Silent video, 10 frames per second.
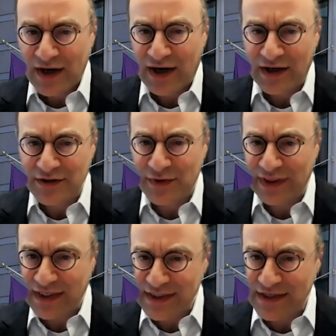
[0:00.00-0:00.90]
Uh, so I'd
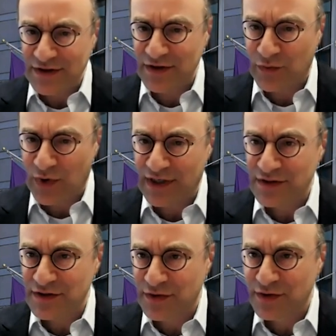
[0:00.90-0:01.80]
like to ask you to walk
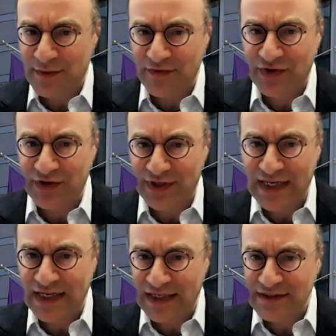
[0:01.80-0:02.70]
us through some of your
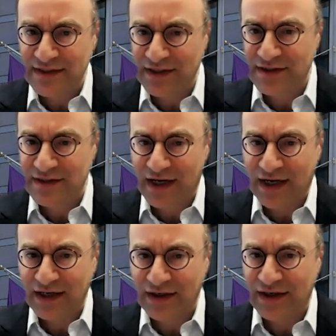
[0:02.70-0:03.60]
key insights
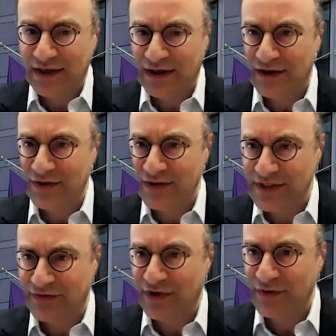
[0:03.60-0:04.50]
on uh, the
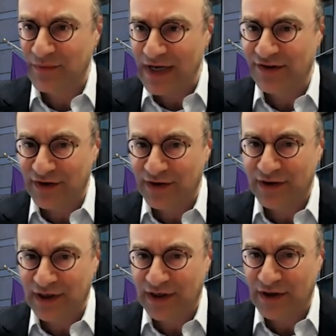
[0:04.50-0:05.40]
different major
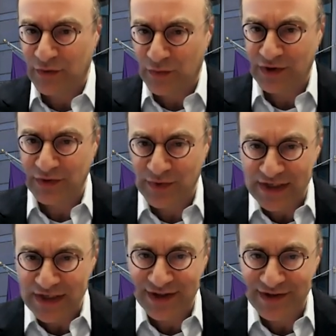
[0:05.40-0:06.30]
uh, world
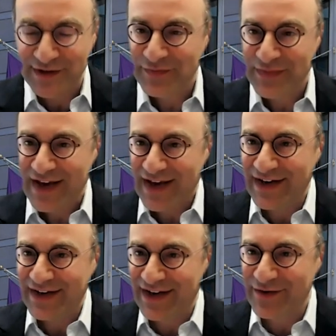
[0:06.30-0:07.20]
regions.
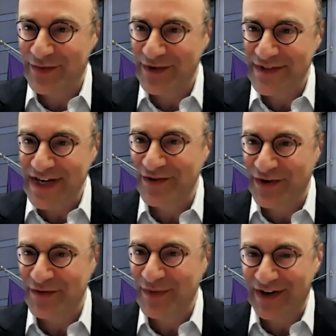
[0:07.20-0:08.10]
And, and we'll save
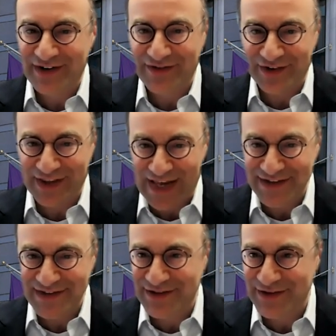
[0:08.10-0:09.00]
North America for
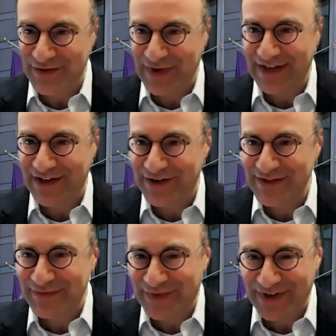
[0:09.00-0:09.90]
last so that we can go
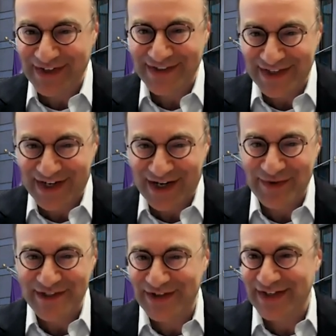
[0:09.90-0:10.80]
deeper into the
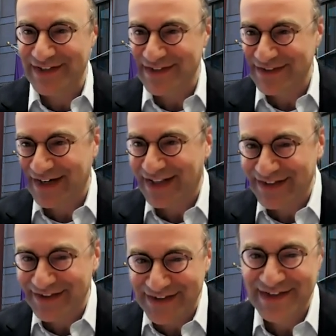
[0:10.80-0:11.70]
opportunities and
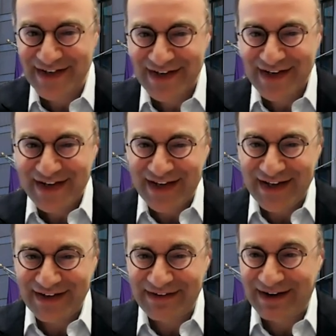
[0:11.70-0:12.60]
challenges
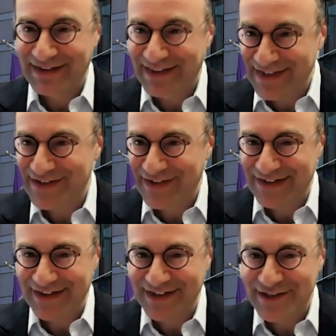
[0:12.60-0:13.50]
in uh, this
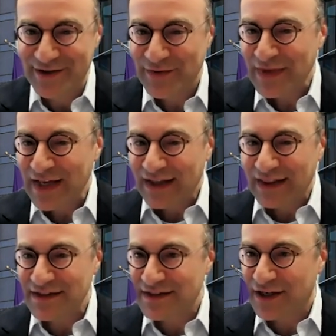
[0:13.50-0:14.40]
region. So
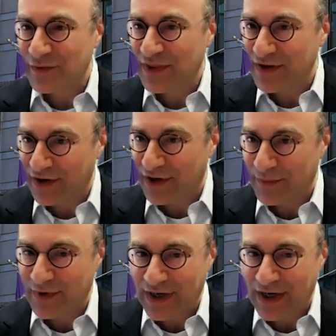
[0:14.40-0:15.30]
let's start with
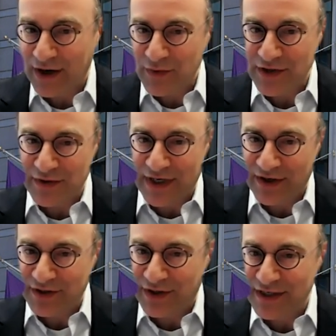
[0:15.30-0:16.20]
Europe. How would you
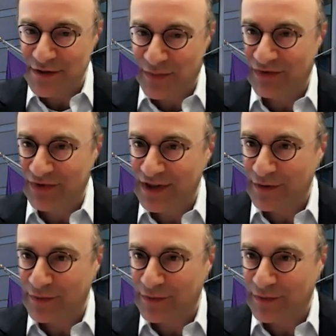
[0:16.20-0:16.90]
characterize briefly the